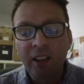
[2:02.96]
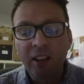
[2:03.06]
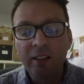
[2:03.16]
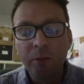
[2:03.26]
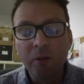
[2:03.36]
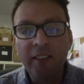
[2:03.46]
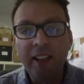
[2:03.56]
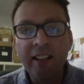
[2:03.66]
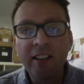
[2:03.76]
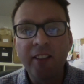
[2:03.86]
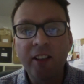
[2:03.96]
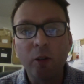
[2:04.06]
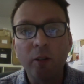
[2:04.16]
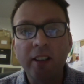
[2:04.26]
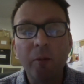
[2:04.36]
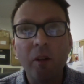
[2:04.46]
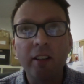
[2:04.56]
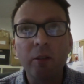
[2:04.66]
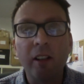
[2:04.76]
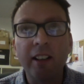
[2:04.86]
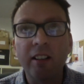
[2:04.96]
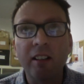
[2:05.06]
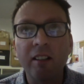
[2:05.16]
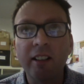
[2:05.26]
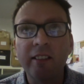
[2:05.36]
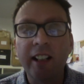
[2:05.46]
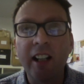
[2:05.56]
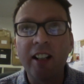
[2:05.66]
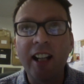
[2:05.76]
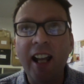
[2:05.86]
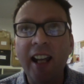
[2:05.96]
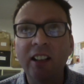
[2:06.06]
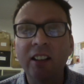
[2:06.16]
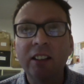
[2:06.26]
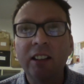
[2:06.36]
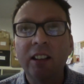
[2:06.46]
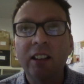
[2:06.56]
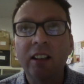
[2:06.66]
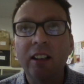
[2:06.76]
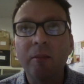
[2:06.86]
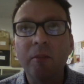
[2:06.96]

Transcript: and towards the end of the course, I worked quite hard and did okay. Um,